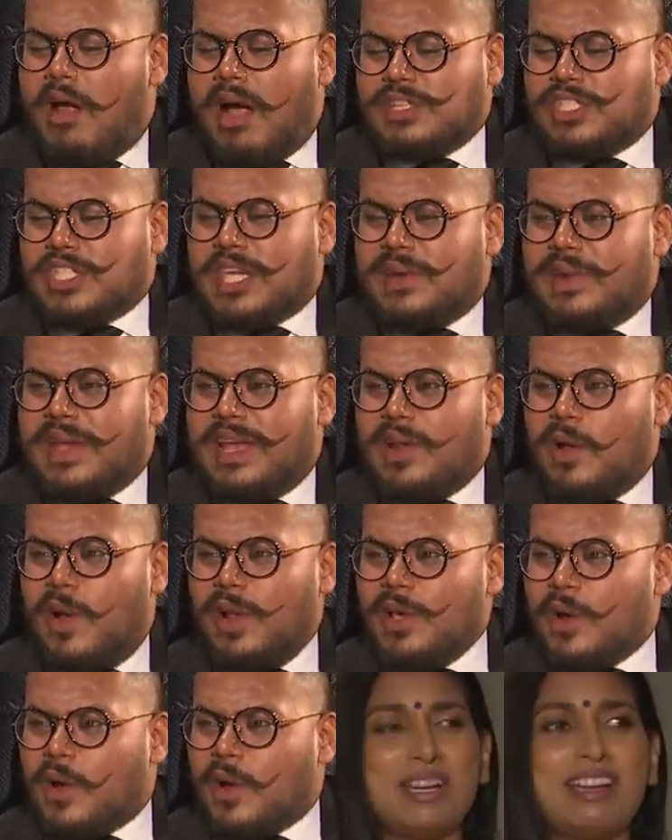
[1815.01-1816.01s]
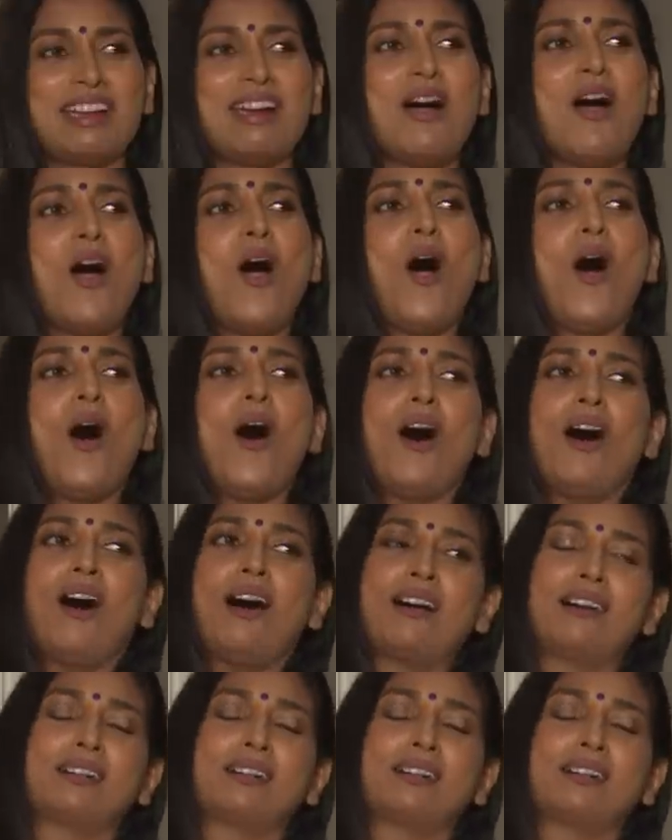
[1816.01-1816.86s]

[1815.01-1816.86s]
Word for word: Rajgiri so and all, calling me Amma?